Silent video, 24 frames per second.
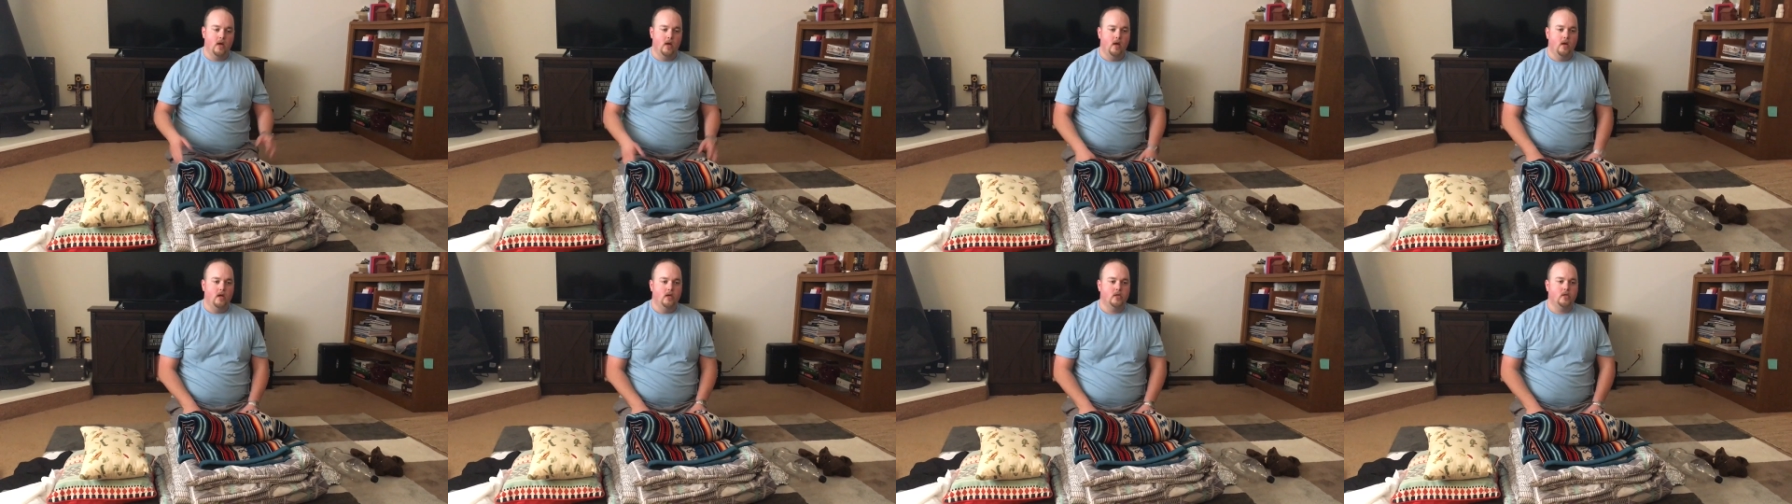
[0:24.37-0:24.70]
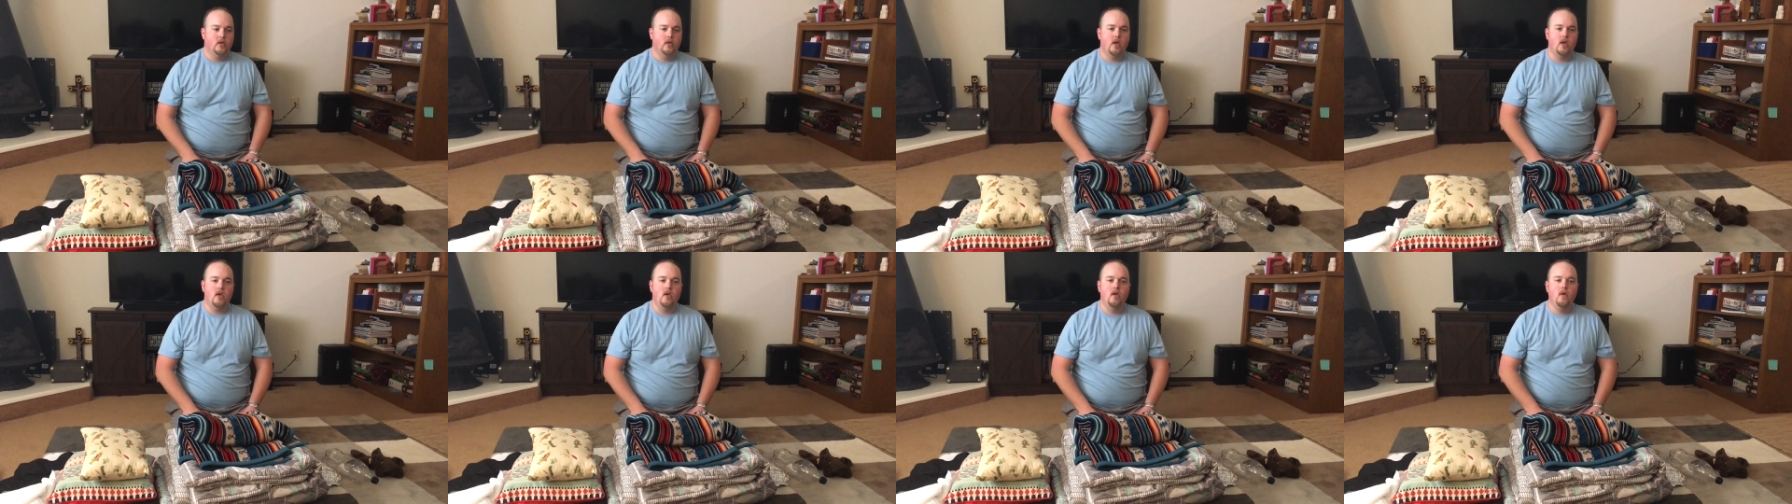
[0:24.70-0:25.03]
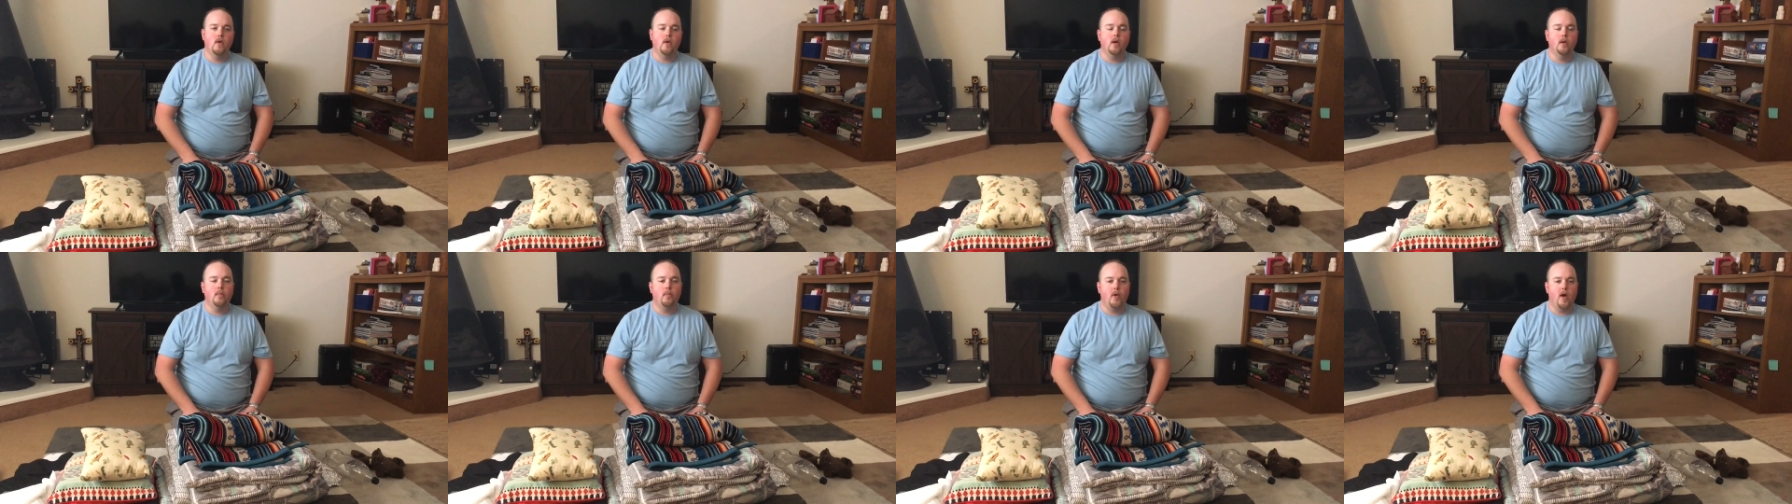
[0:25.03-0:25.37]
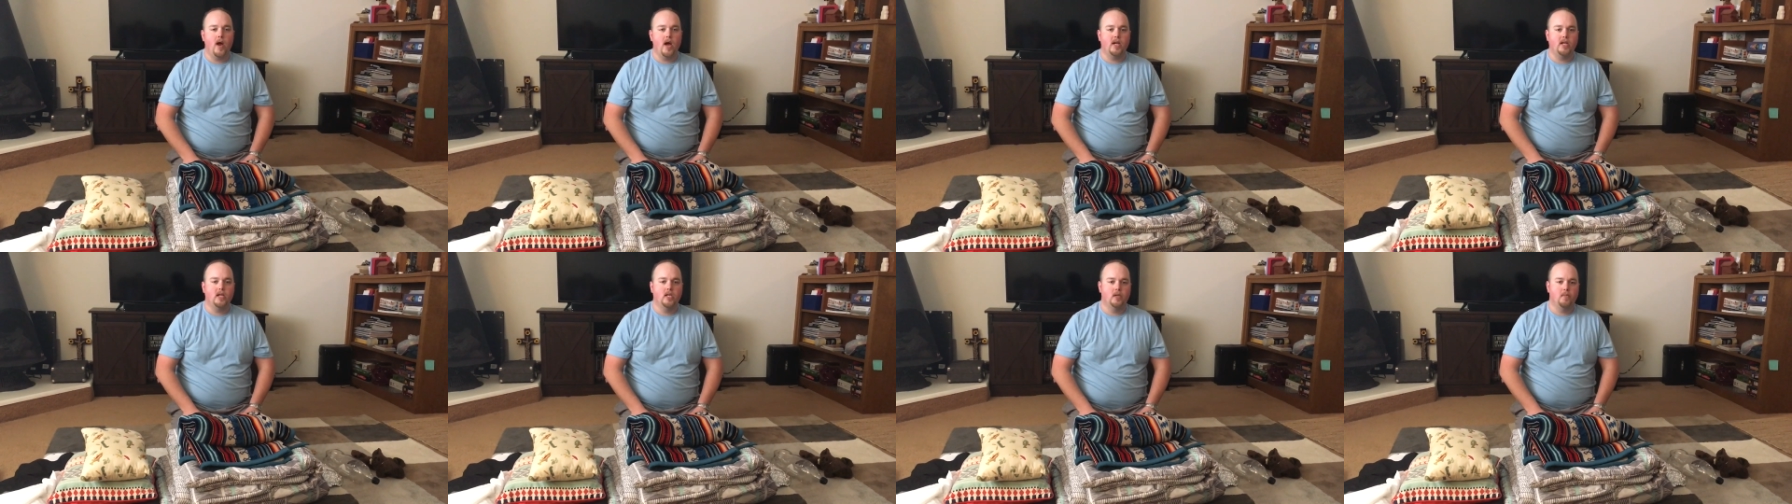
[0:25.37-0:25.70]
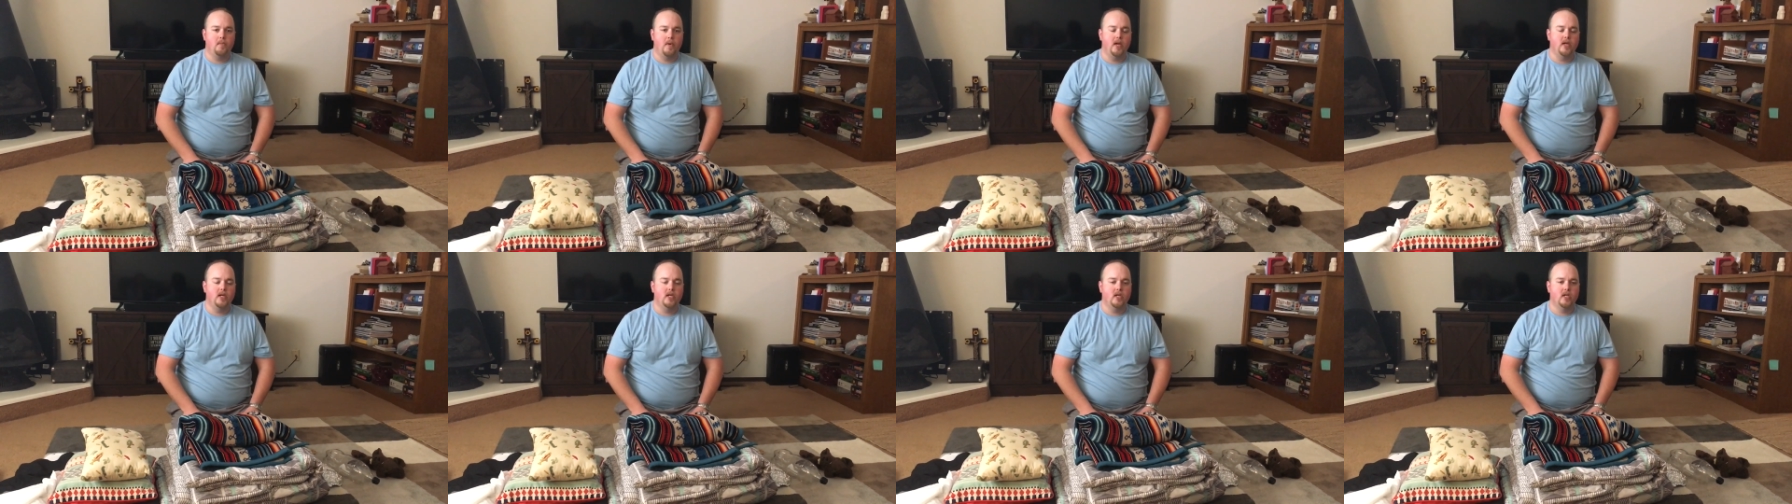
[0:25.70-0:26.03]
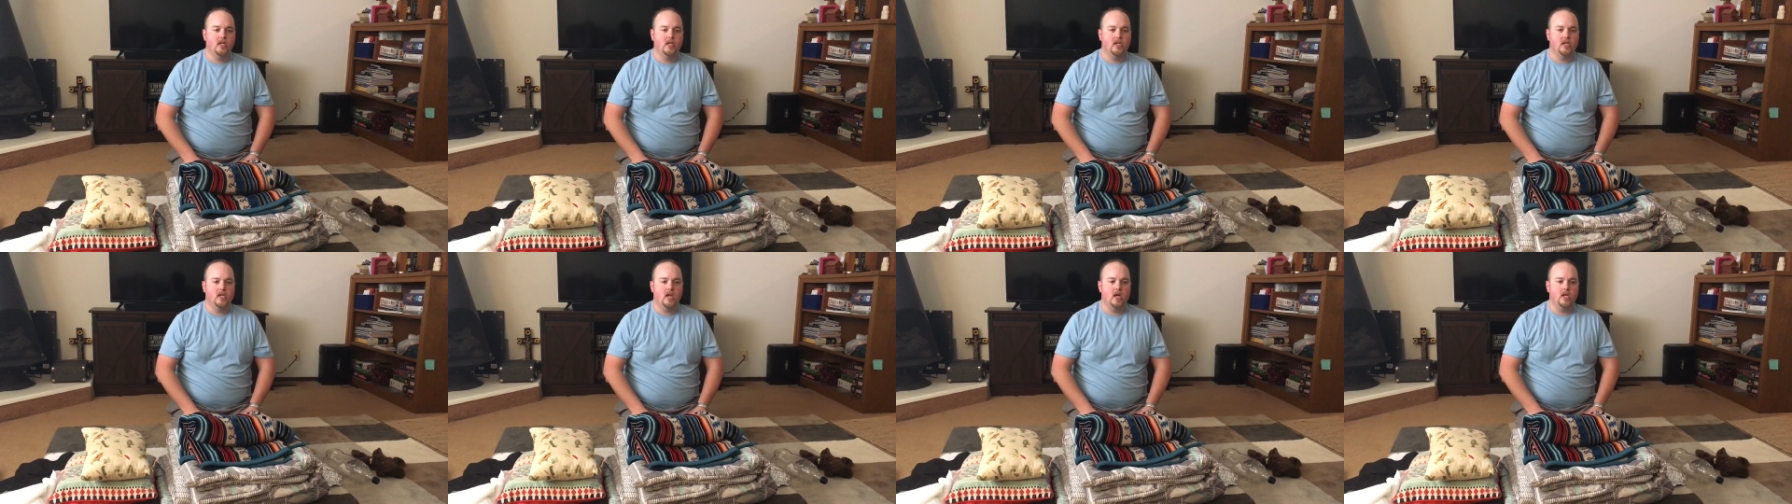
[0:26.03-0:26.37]
so that you can practice patient
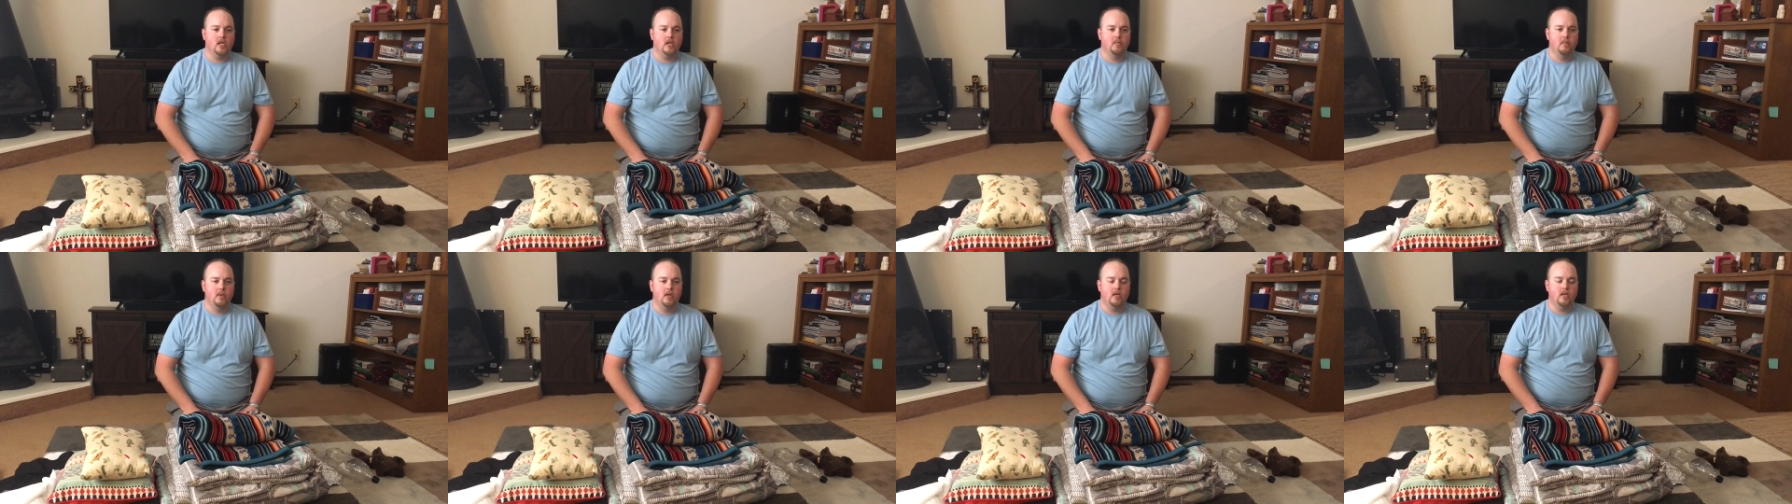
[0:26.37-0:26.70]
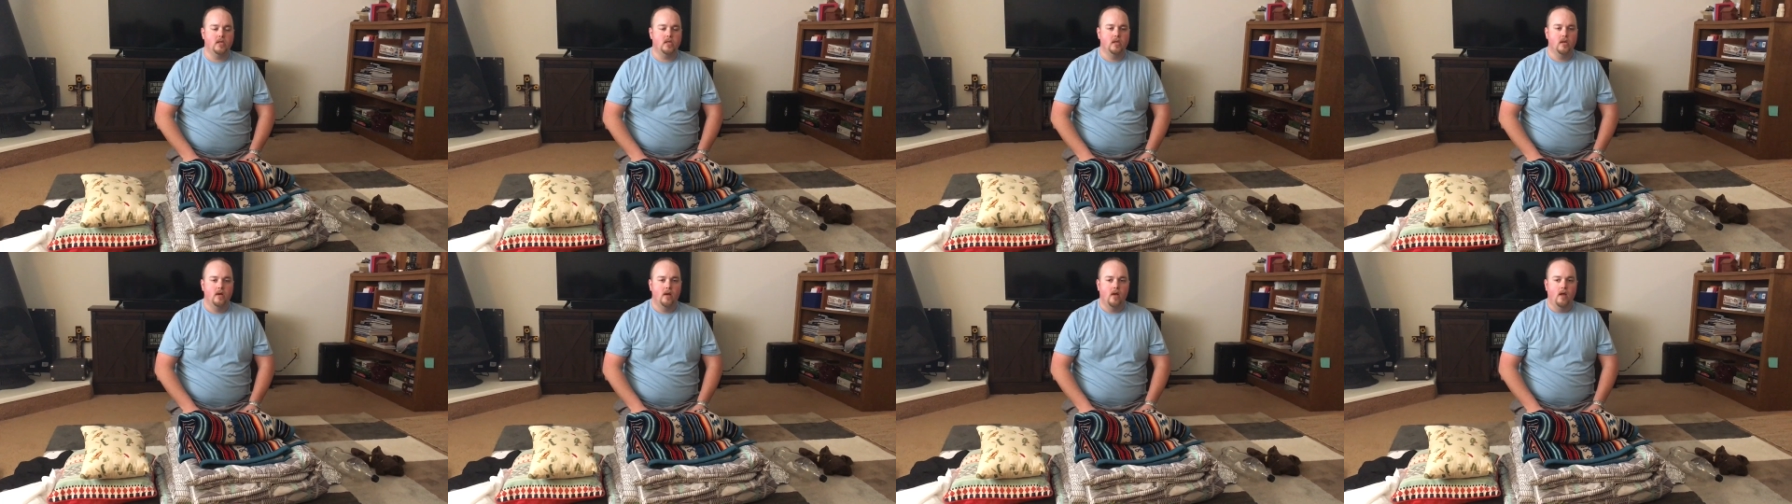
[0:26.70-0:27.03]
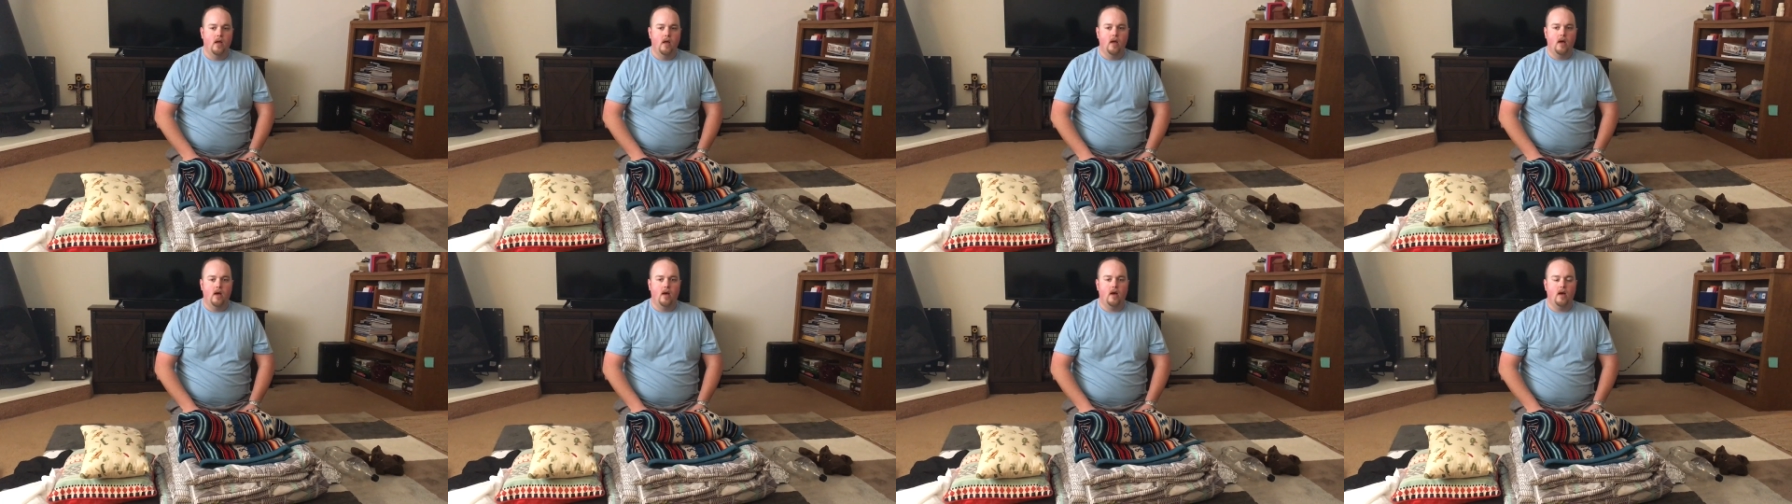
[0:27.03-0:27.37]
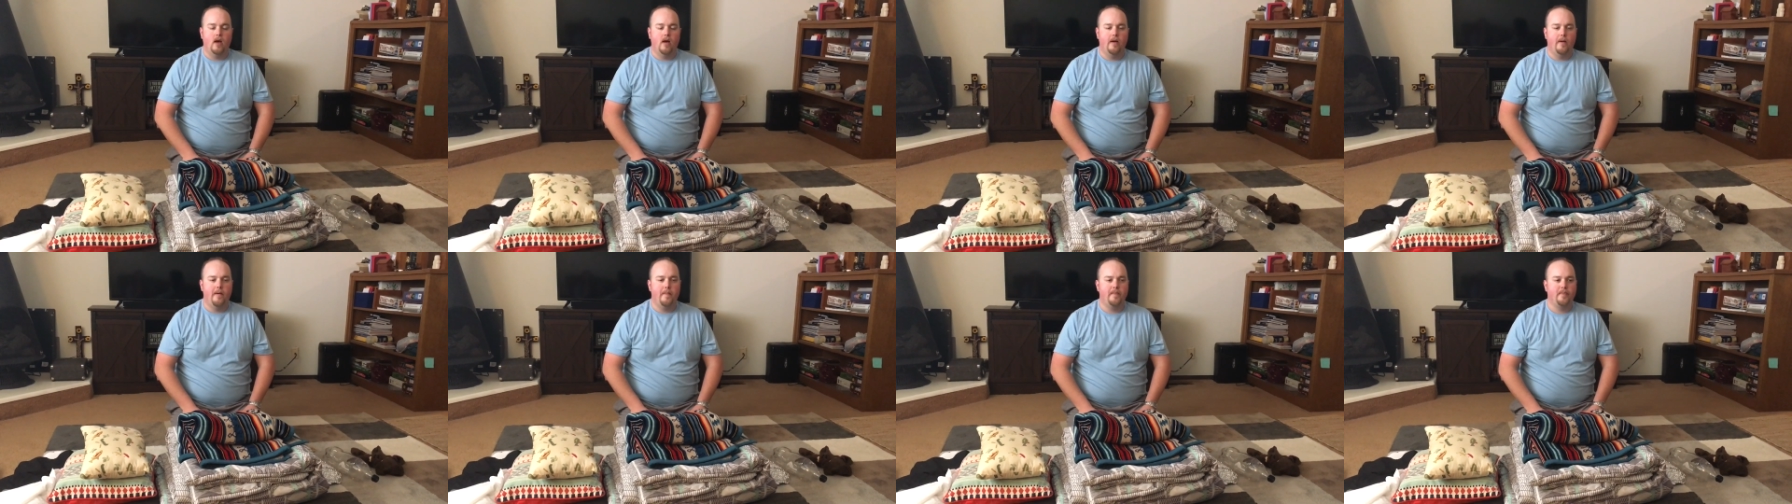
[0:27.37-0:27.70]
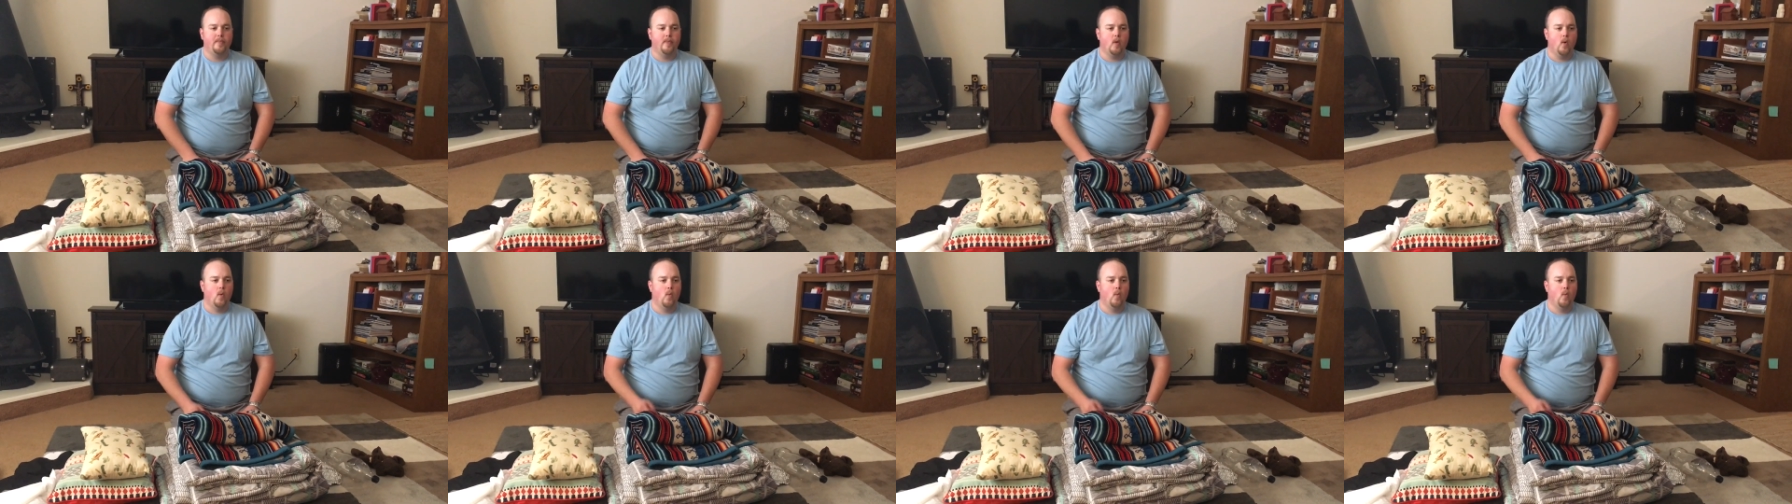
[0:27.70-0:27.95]
assessment um,